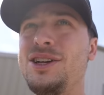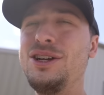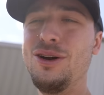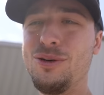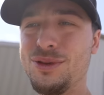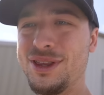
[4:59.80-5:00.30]
you
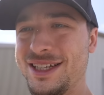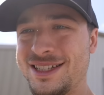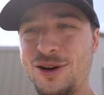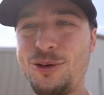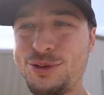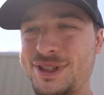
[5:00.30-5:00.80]
know, this
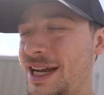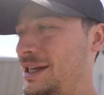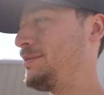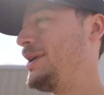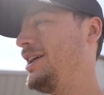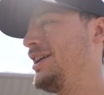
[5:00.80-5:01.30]
whole
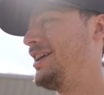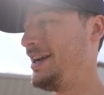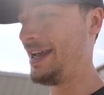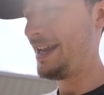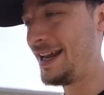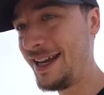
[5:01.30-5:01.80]
setup here
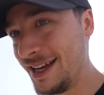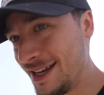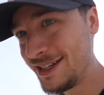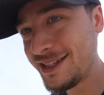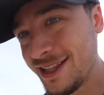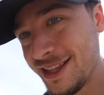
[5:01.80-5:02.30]
is